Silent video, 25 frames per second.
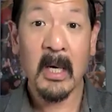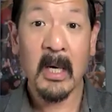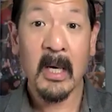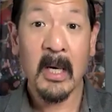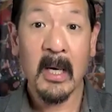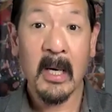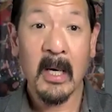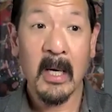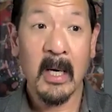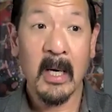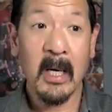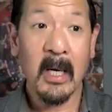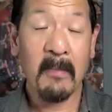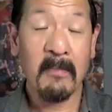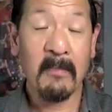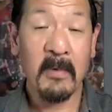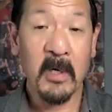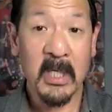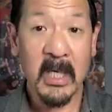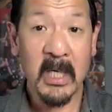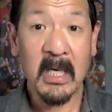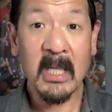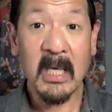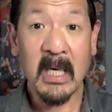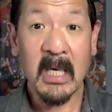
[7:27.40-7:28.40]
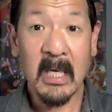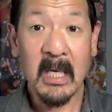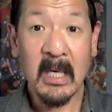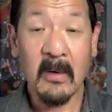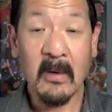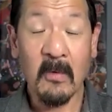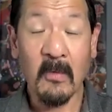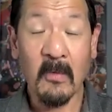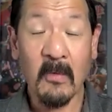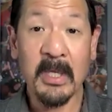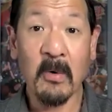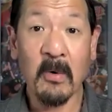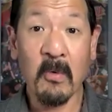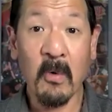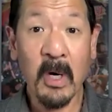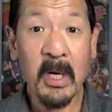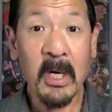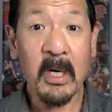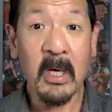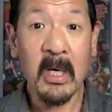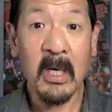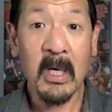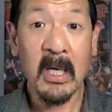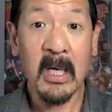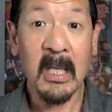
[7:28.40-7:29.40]
particularly when you're
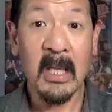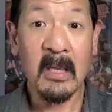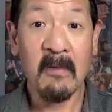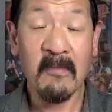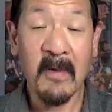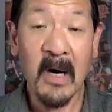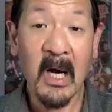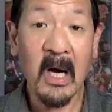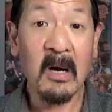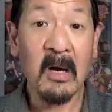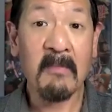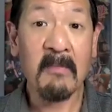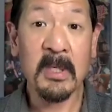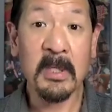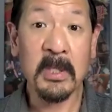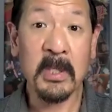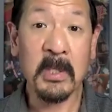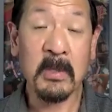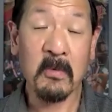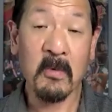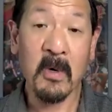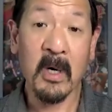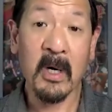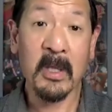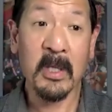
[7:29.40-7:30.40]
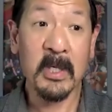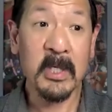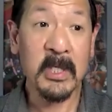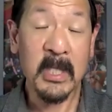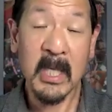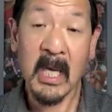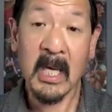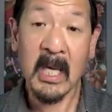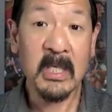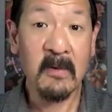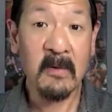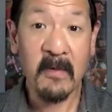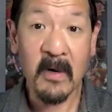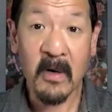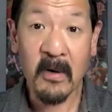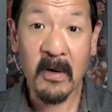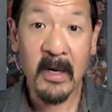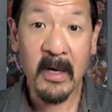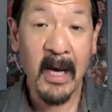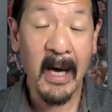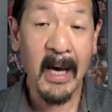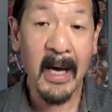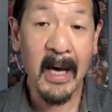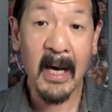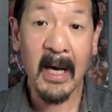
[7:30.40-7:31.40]
working in environments where the stakes are very
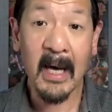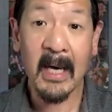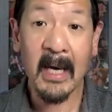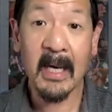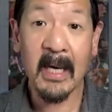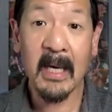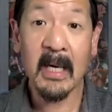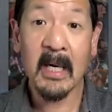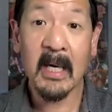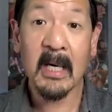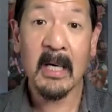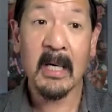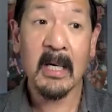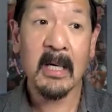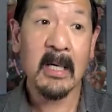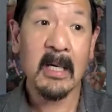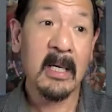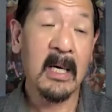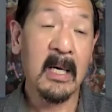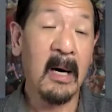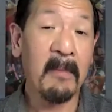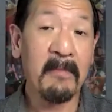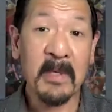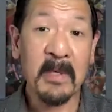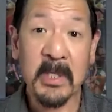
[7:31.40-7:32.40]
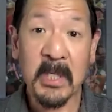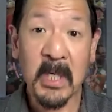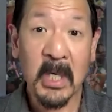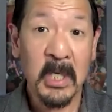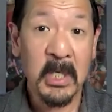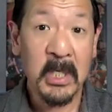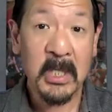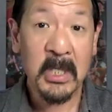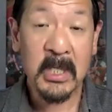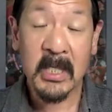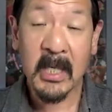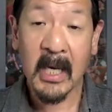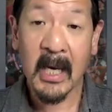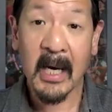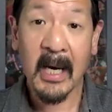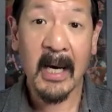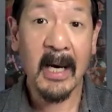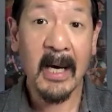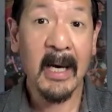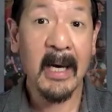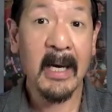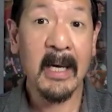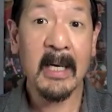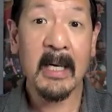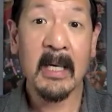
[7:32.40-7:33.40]
high, compensation's
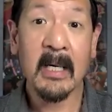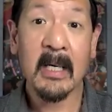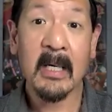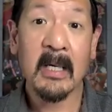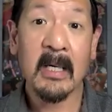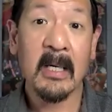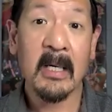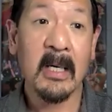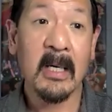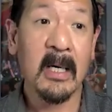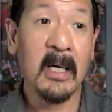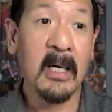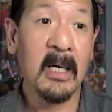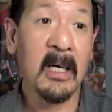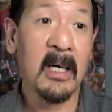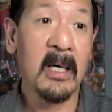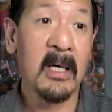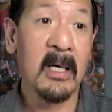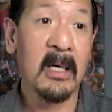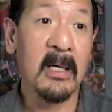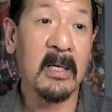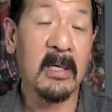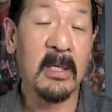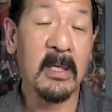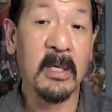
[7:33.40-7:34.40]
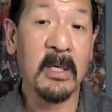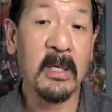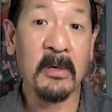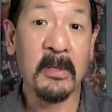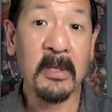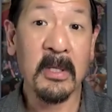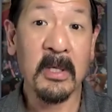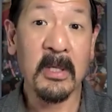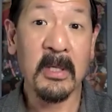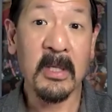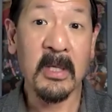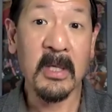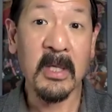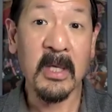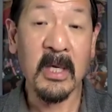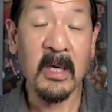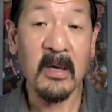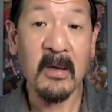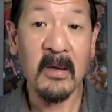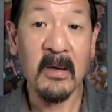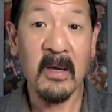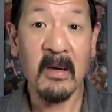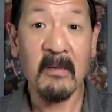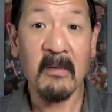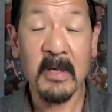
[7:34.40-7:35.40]
high,
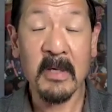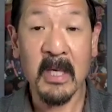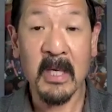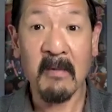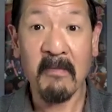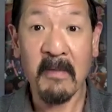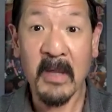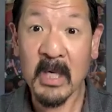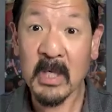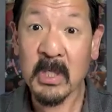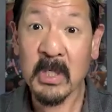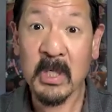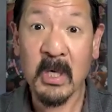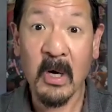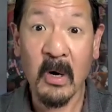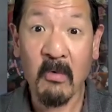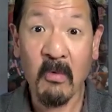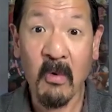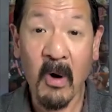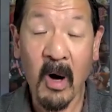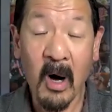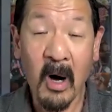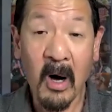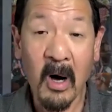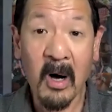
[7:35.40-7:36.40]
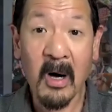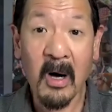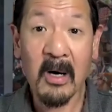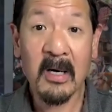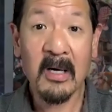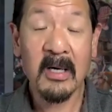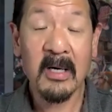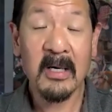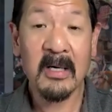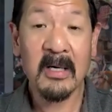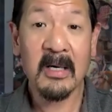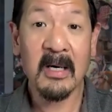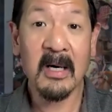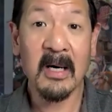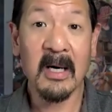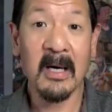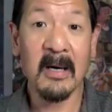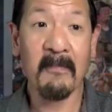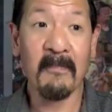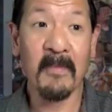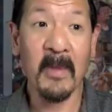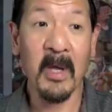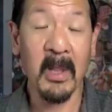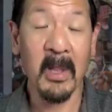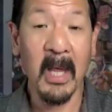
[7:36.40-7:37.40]
if things go wrong,
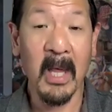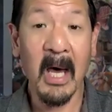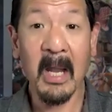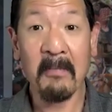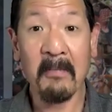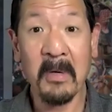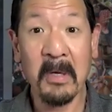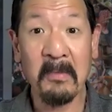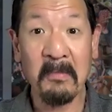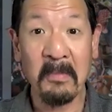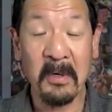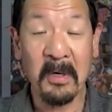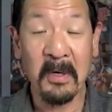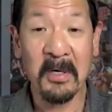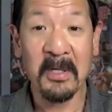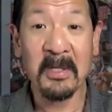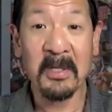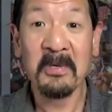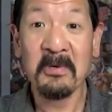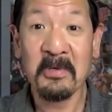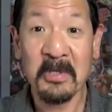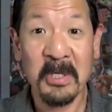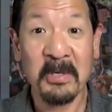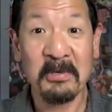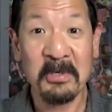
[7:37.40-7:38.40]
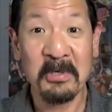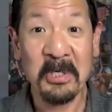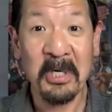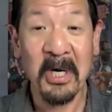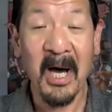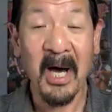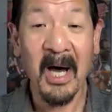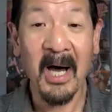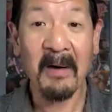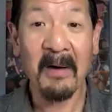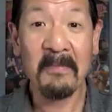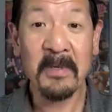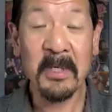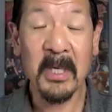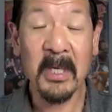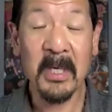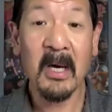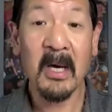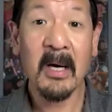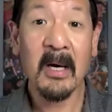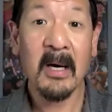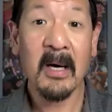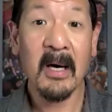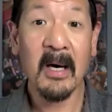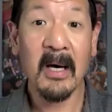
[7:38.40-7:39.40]
a lot of people lose their jobs,
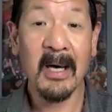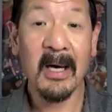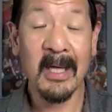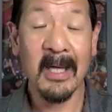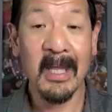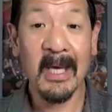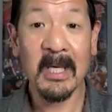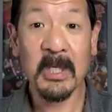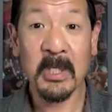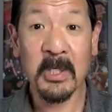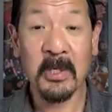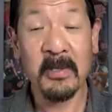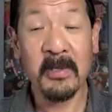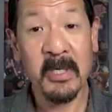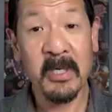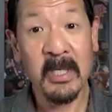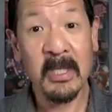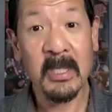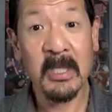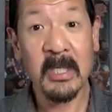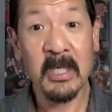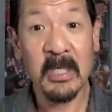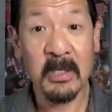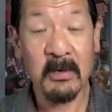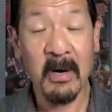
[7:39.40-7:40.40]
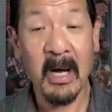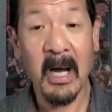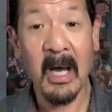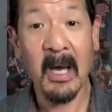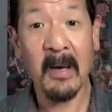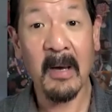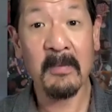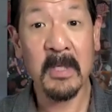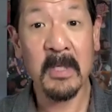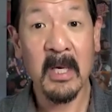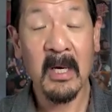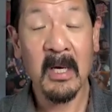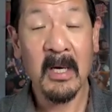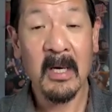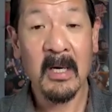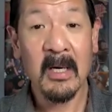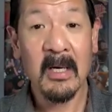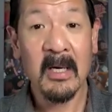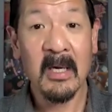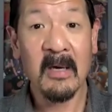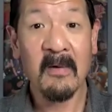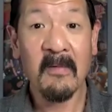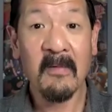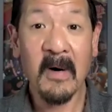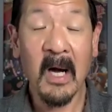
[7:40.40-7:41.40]
and that certainly describes
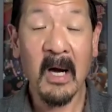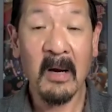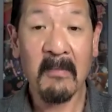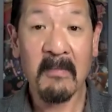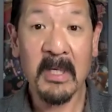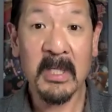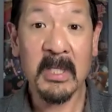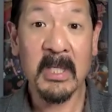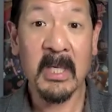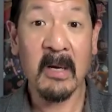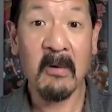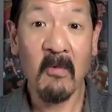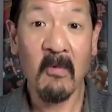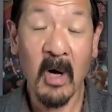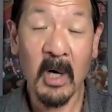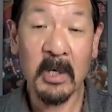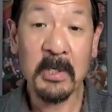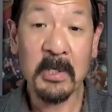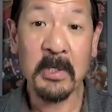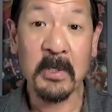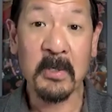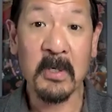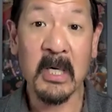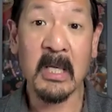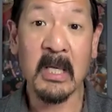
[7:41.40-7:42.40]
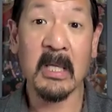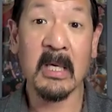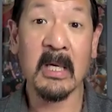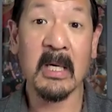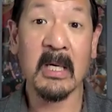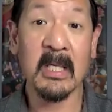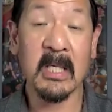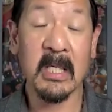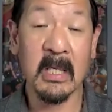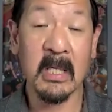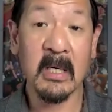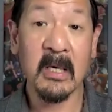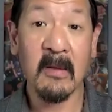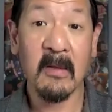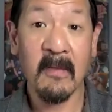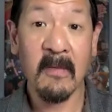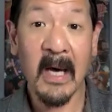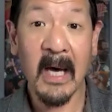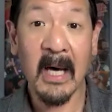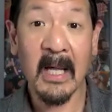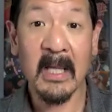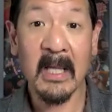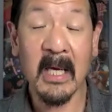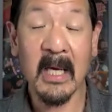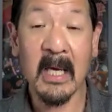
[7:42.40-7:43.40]
environments like Wall Street and Silicon
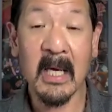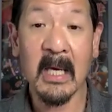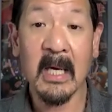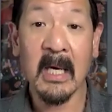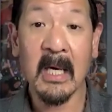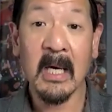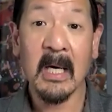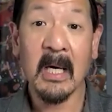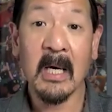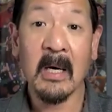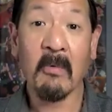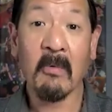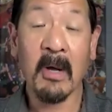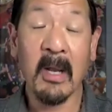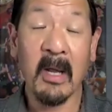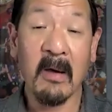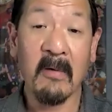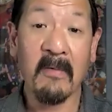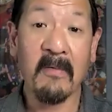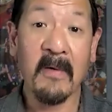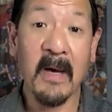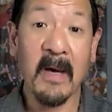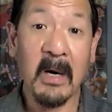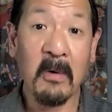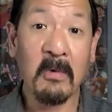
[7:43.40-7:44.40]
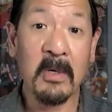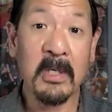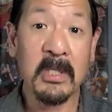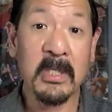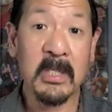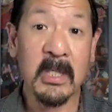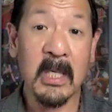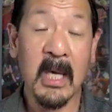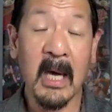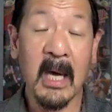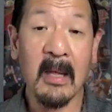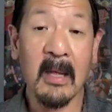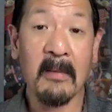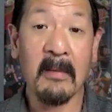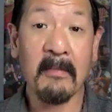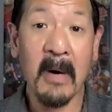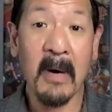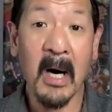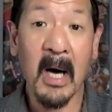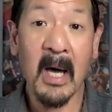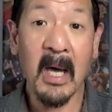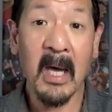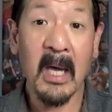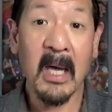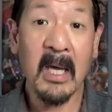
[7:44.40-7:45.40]
Valley. What I found was that
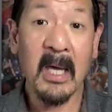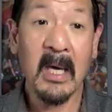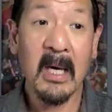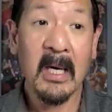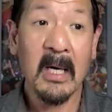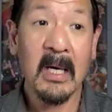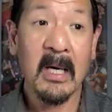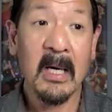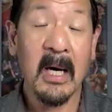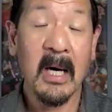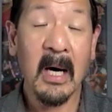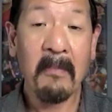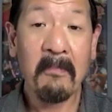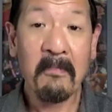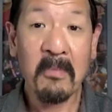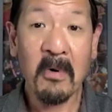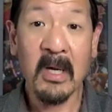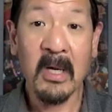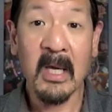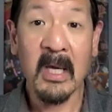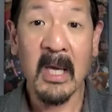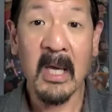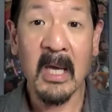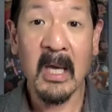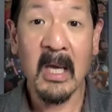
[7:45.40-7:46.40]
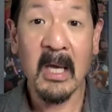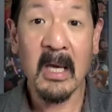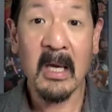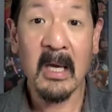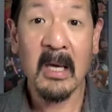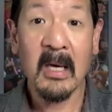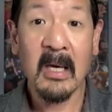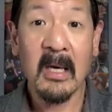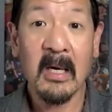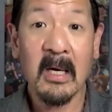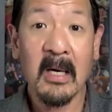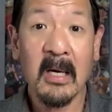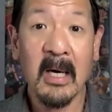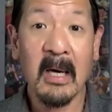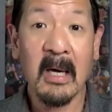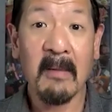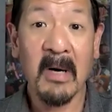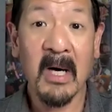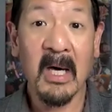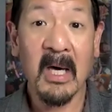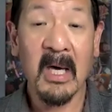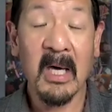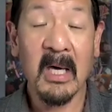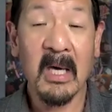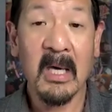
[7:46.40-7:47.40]
my upbringing and
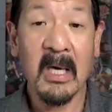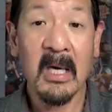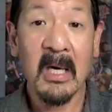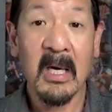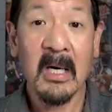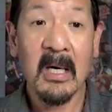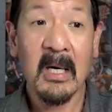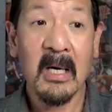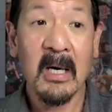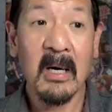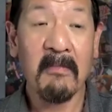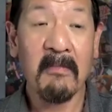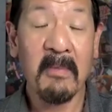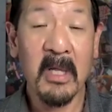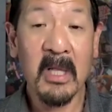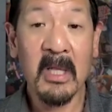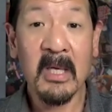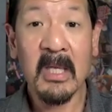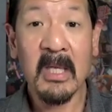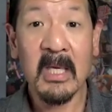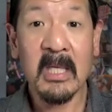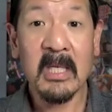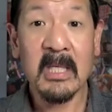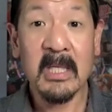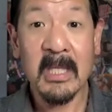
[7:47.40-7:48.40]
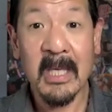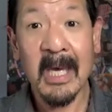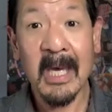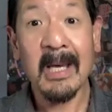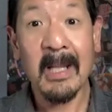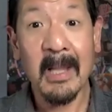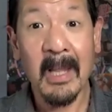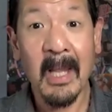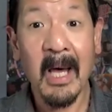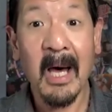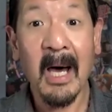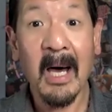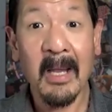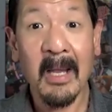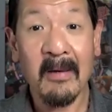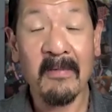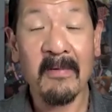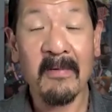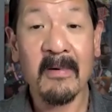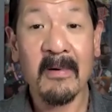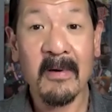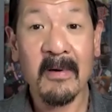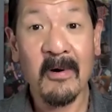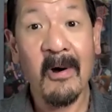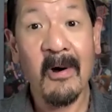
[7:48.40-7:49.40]
my ability to take a lot of
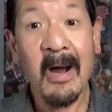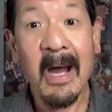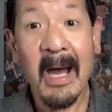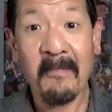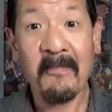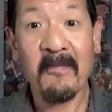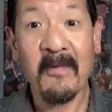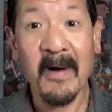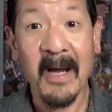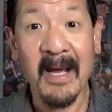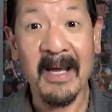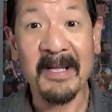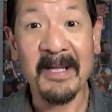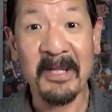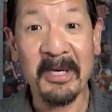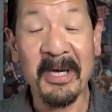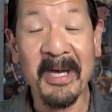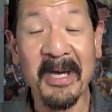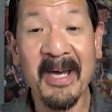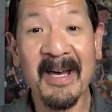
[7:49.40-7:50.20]
crap, frankly,